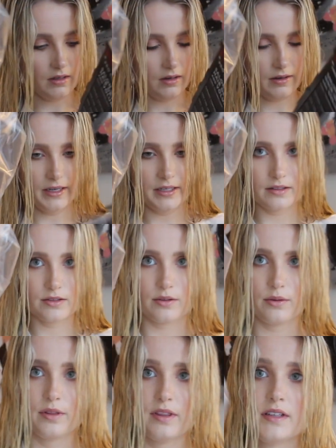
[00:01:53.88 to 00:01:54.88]
Alright,
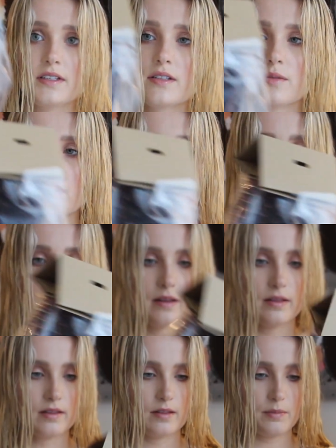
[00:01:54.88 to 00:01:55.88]
so this is what's
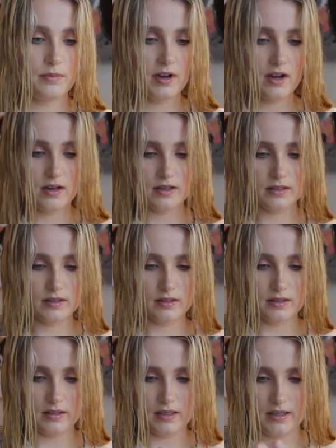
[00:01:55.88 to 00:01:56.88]
in the
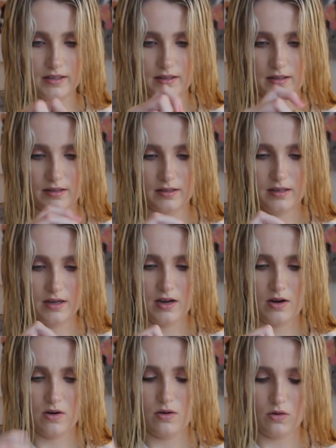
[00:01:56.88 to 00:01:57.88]
box. It has
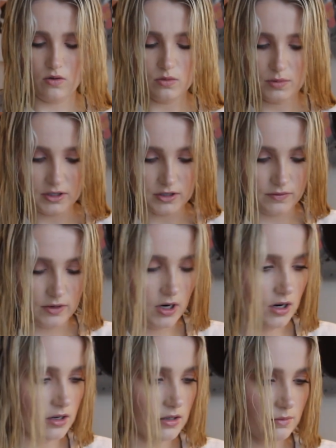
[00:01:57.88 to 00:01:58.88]
a whole bunch of
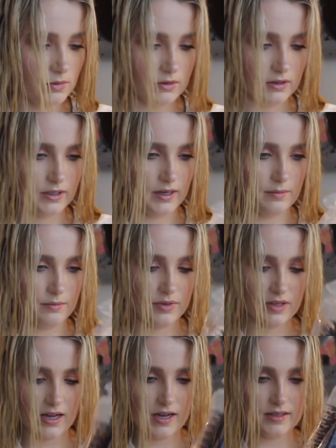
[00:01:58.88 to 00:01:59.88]
cardboard and
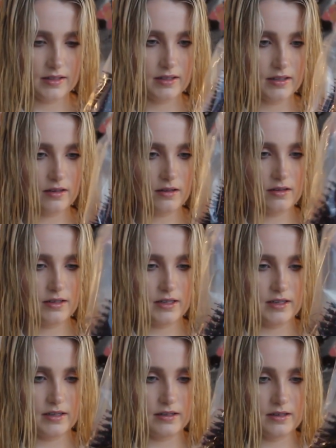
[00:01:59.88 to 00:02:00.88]
plastic
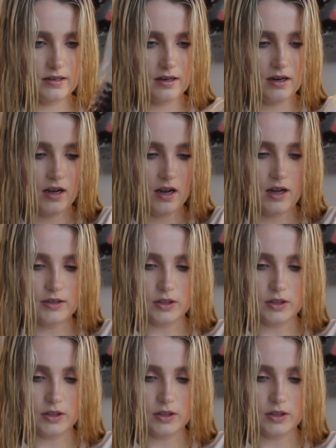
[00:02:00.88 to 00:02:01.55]
on it.